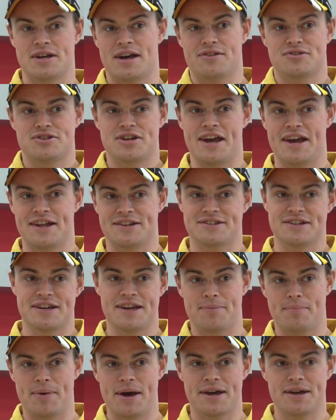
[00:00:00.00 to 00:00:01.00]
our chance to
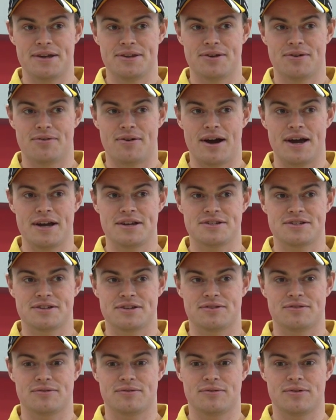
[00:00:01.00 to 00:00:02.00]
get back in the race.
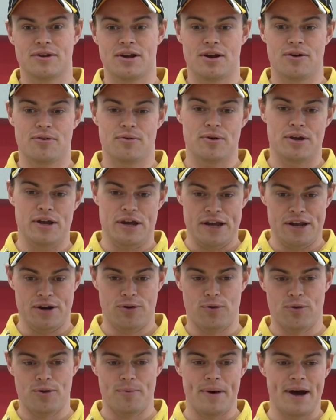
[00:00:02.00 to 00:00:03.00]
But, in
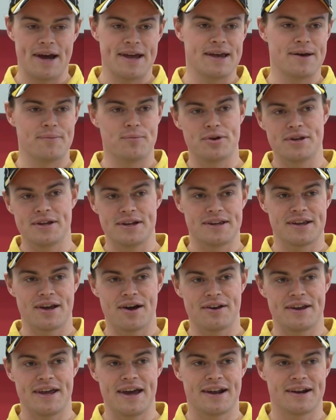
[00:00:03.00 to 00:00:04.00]
all the mayhem, we didn't
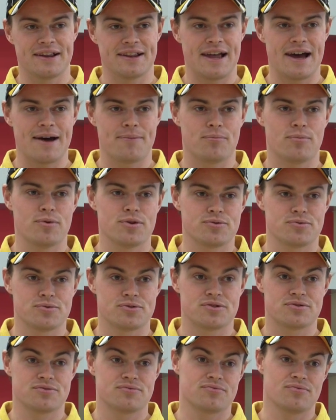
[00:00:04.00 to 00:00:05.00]
go down a lap, which
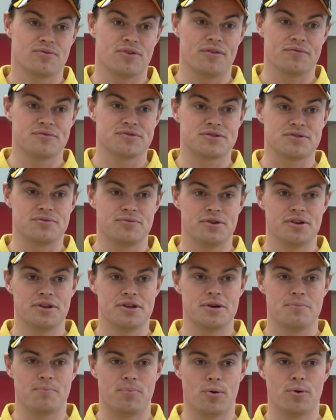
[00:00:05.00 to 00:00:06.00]
was obviously
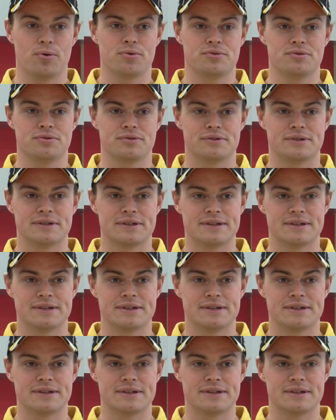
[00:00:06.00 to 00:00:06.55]
really important.